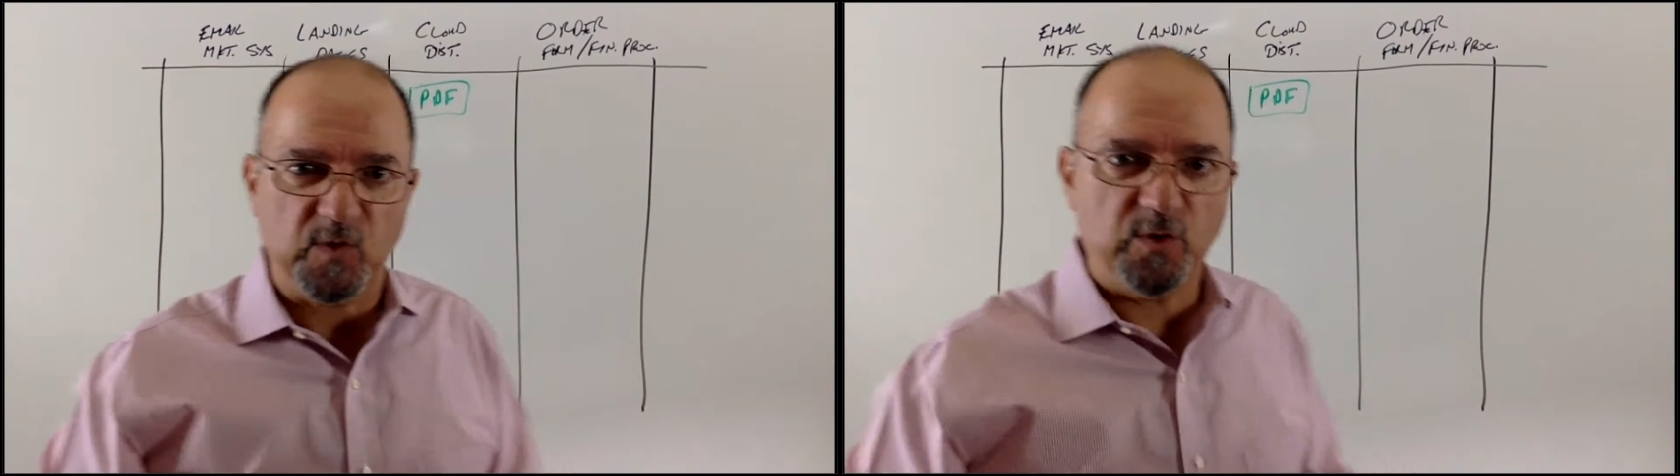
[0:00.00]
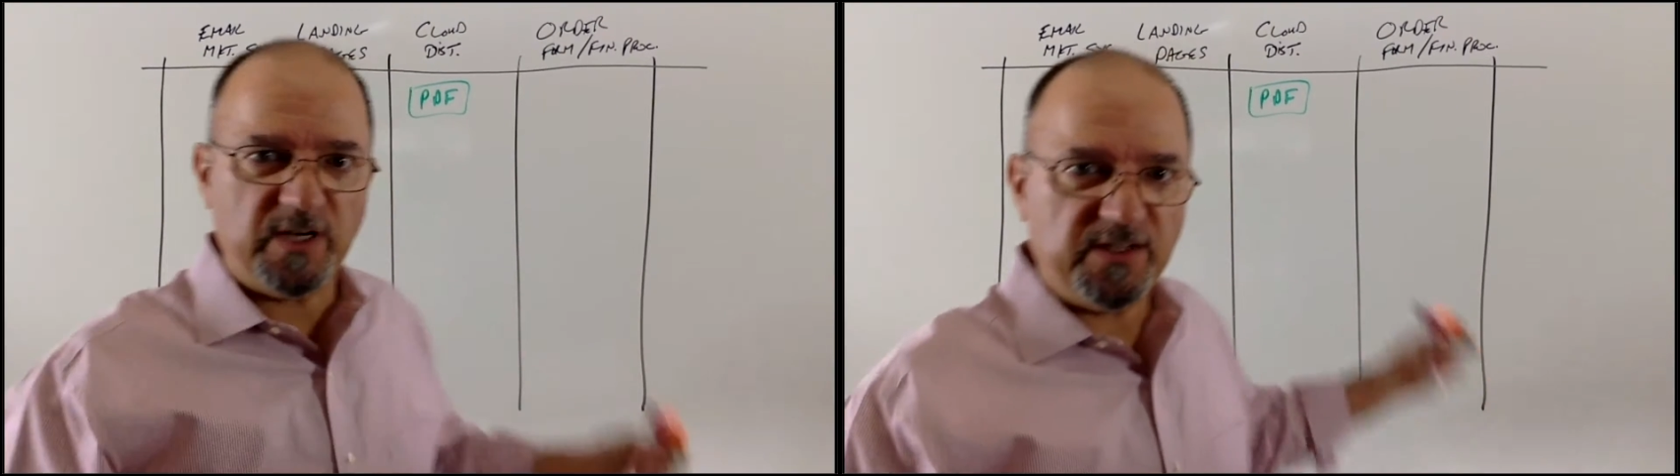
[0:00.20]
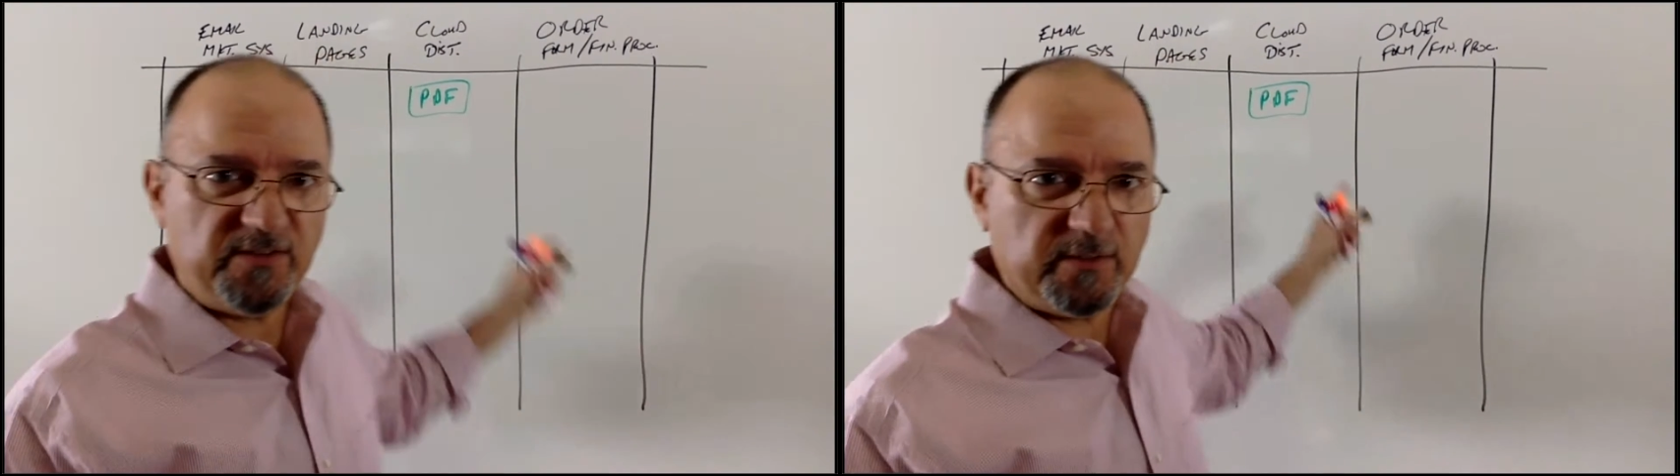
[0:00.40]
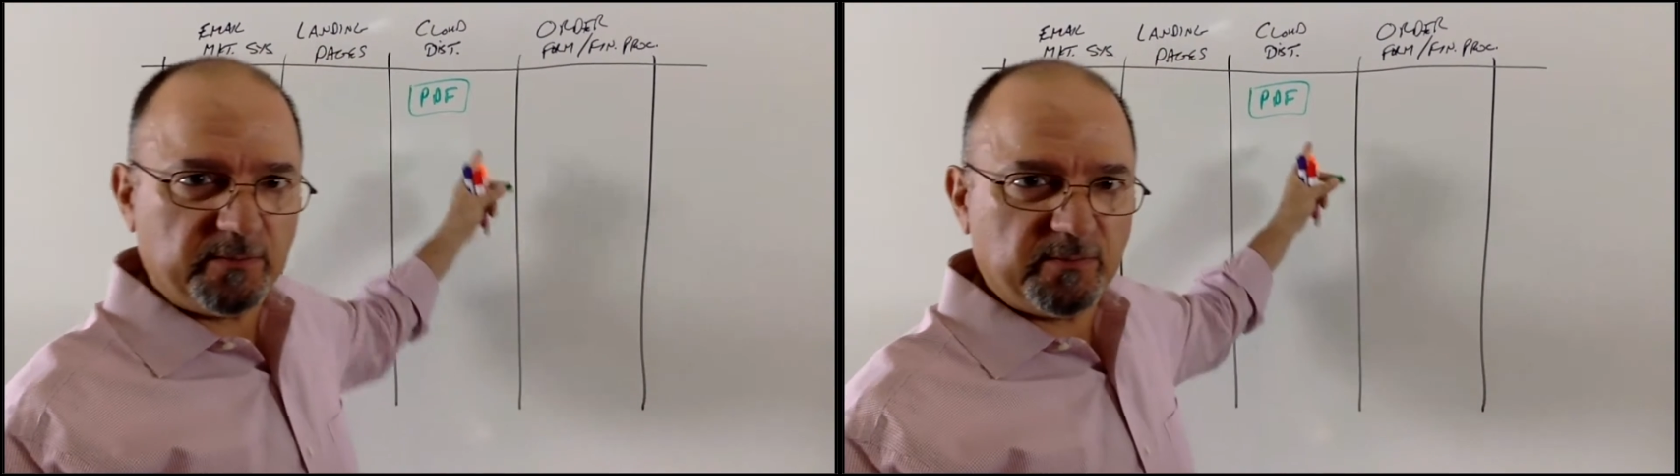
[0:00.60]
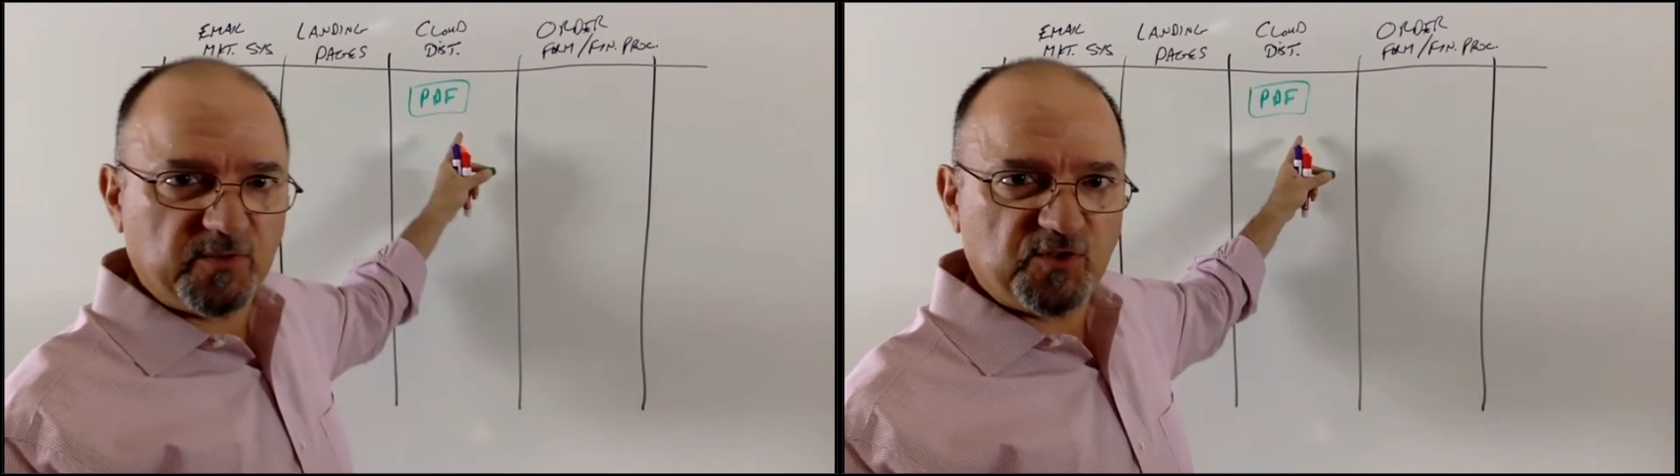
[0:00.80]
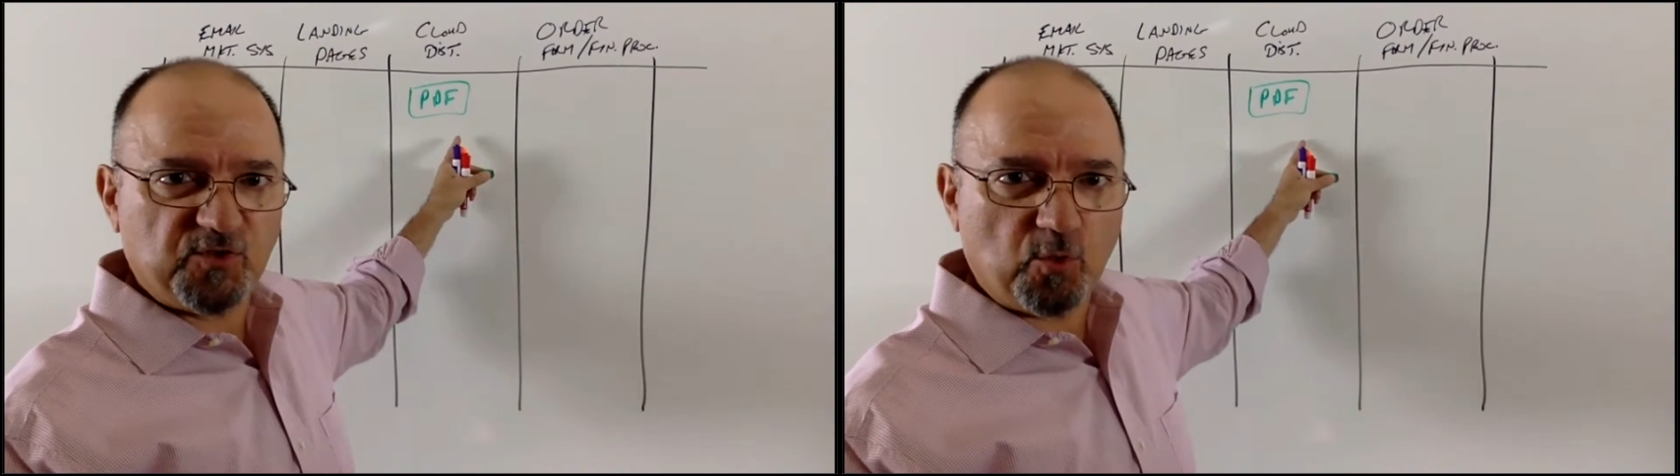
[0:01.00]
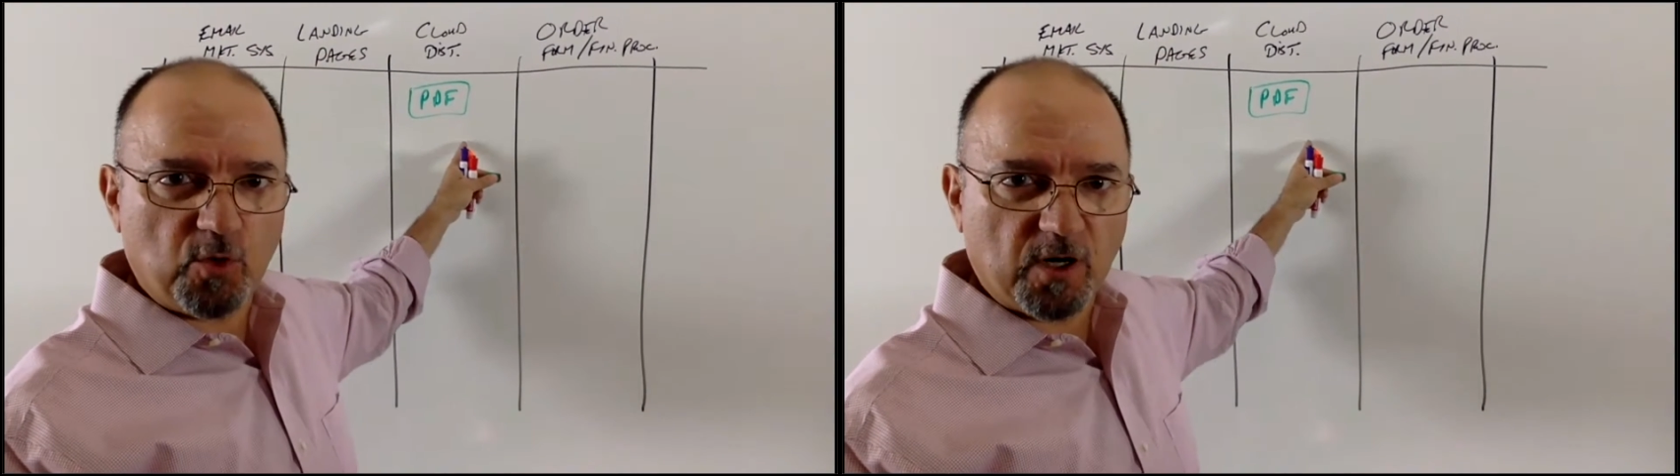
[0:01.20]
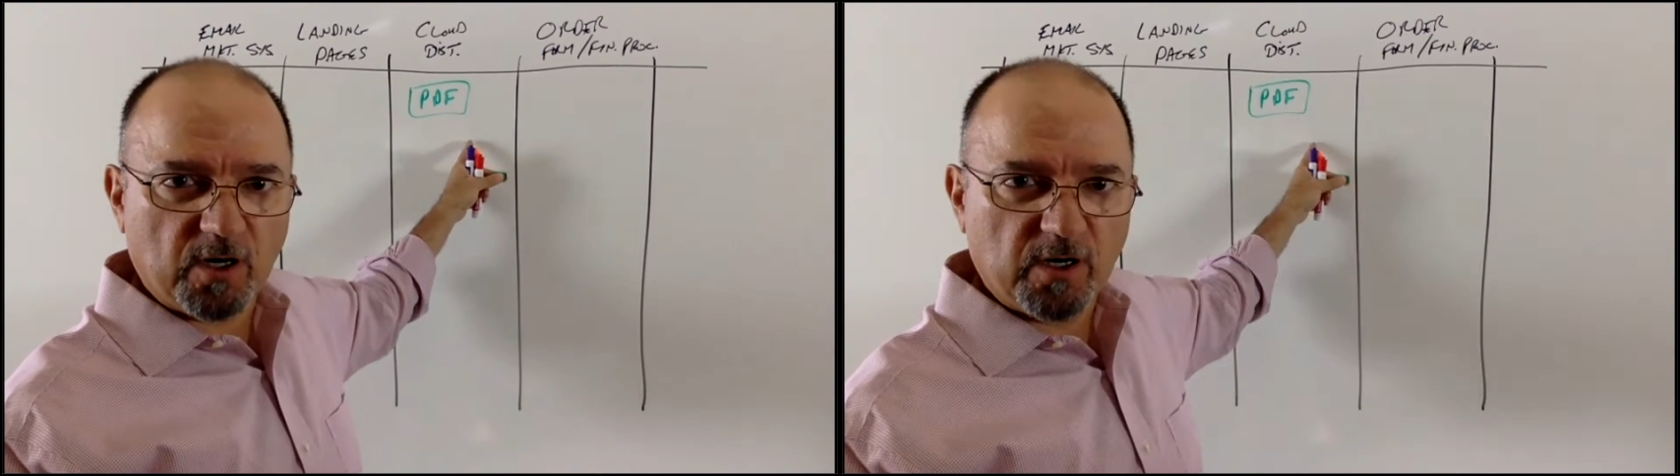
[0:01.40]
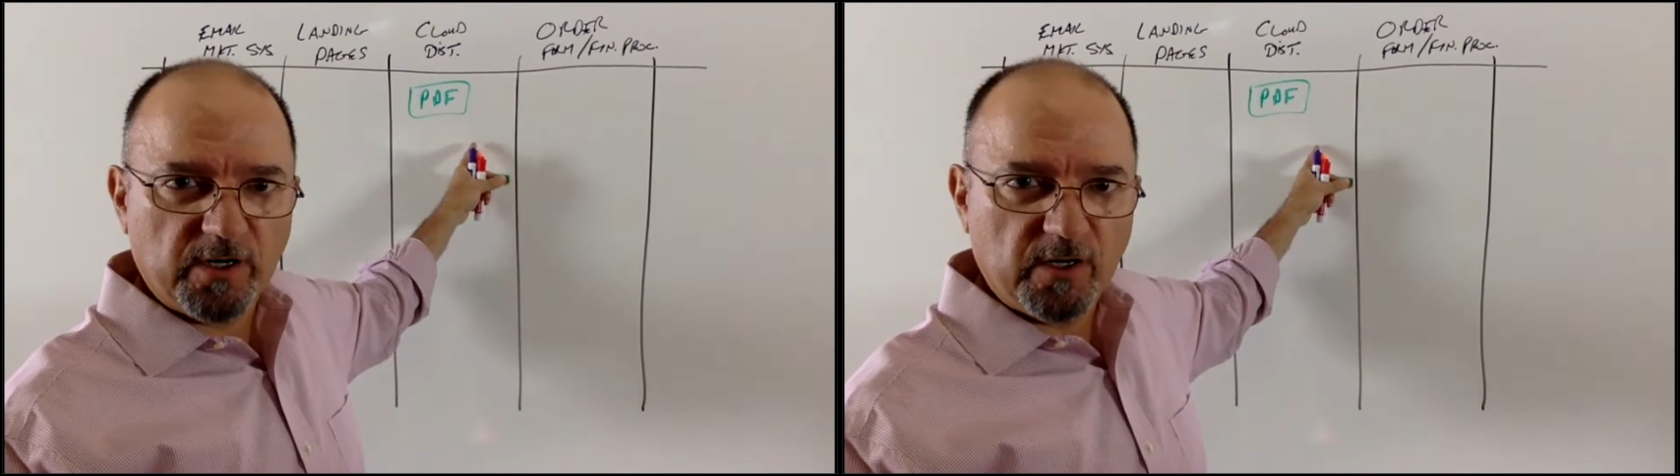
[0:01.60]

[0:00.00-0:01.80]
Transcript: You need to store